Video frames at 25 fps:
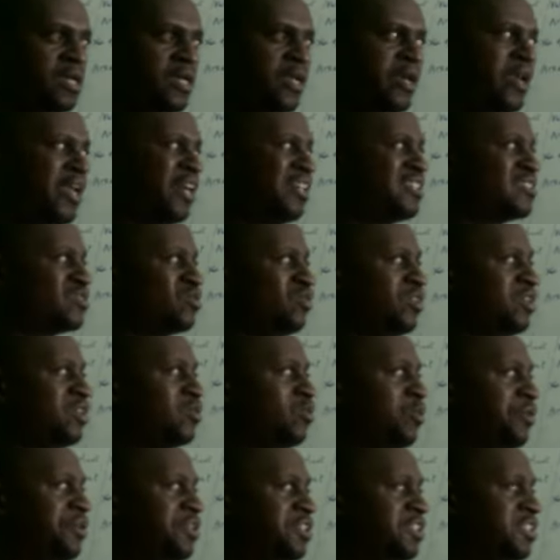
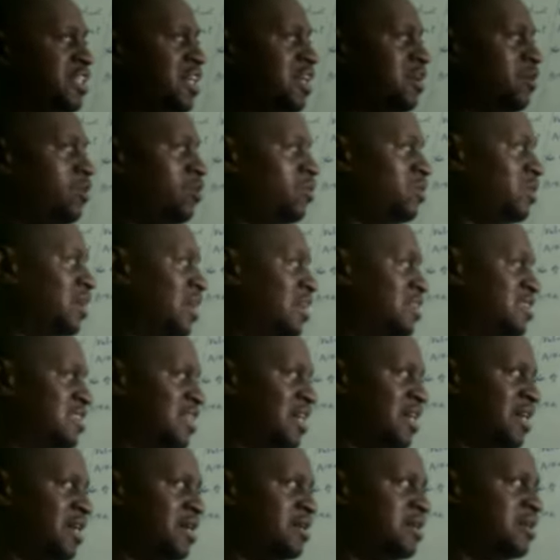we shall look at
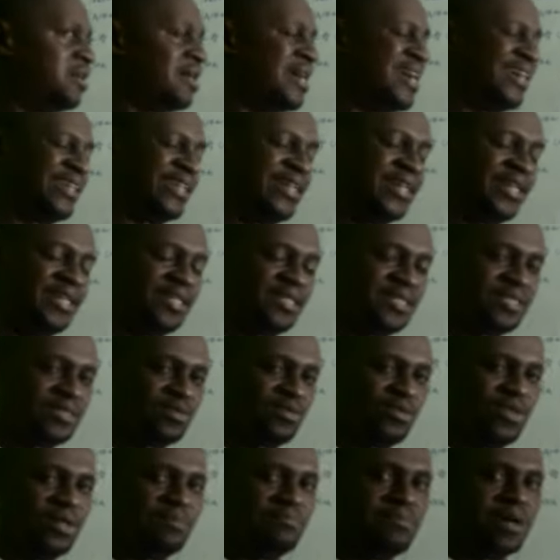a case
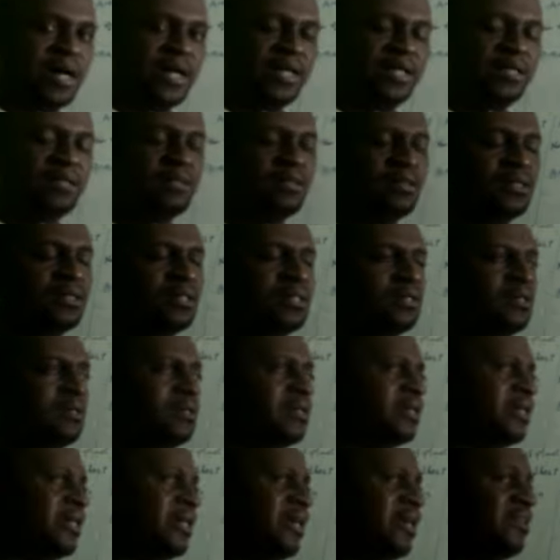whereby
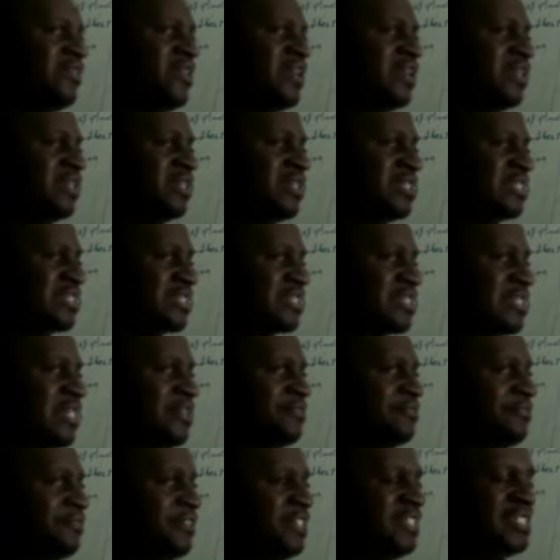the
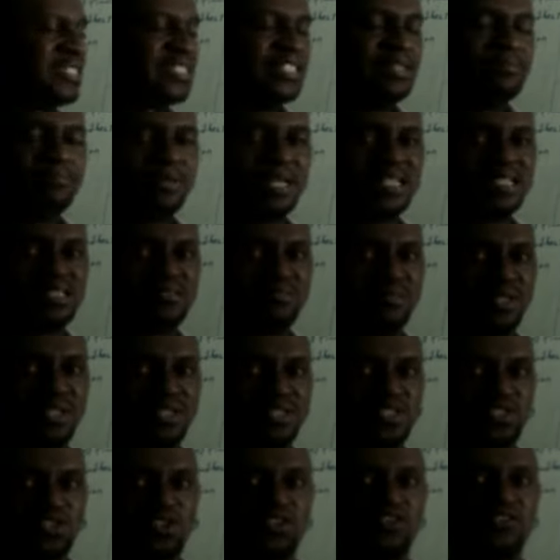service
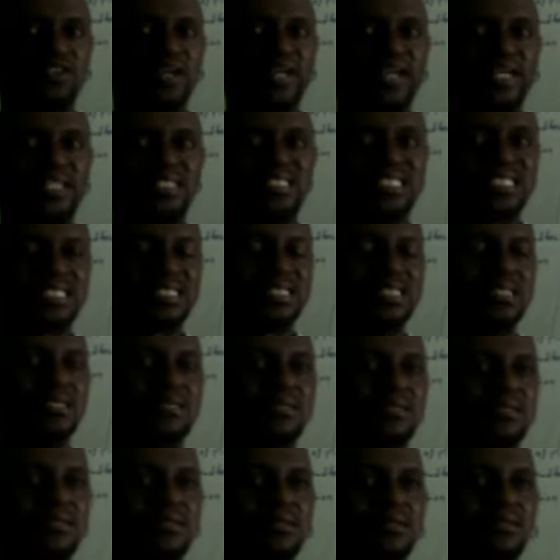department overheads,
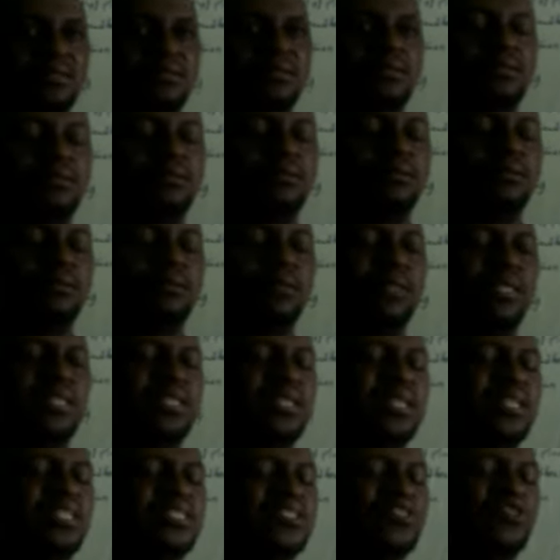
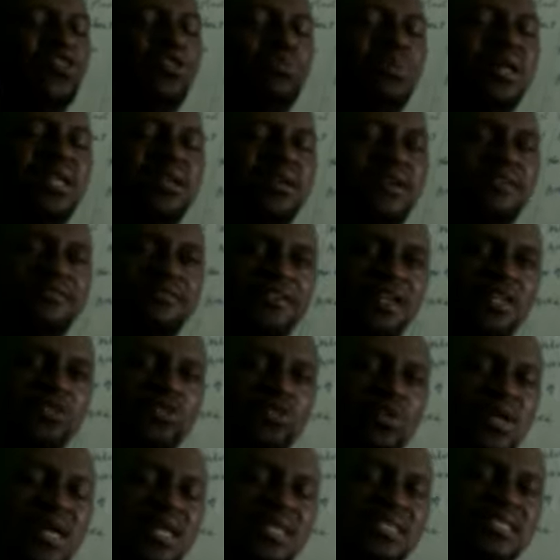it's normally referred
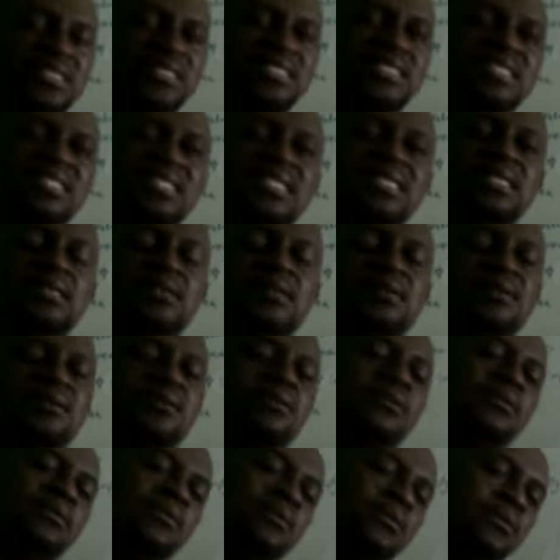to as
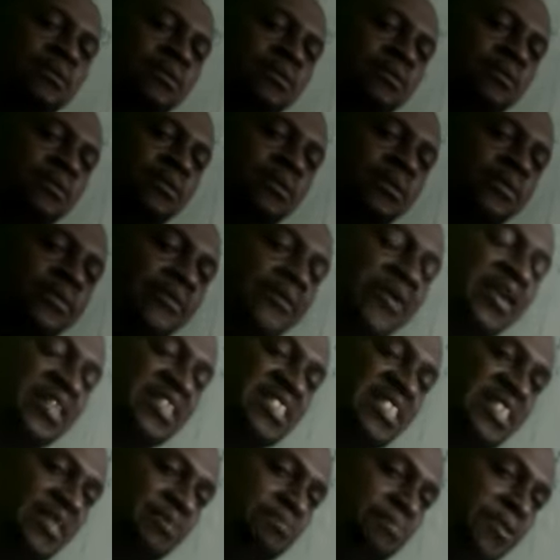
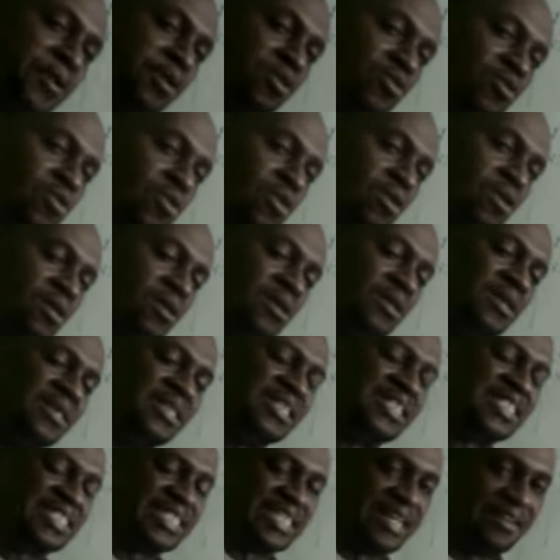reciprocal
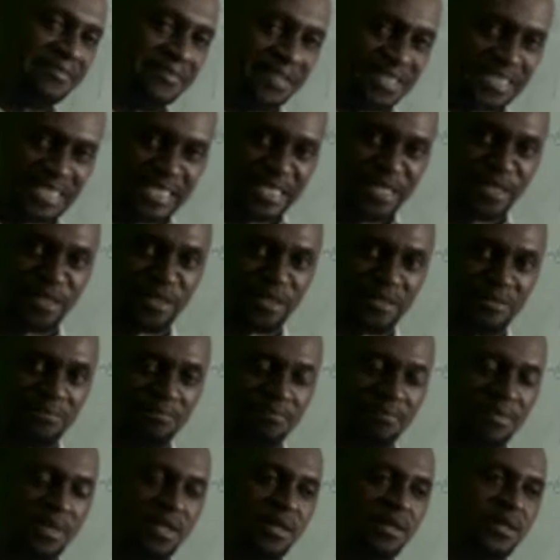servicing.
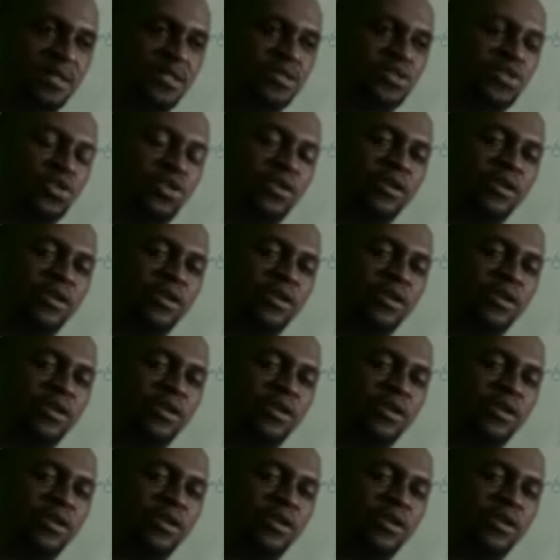So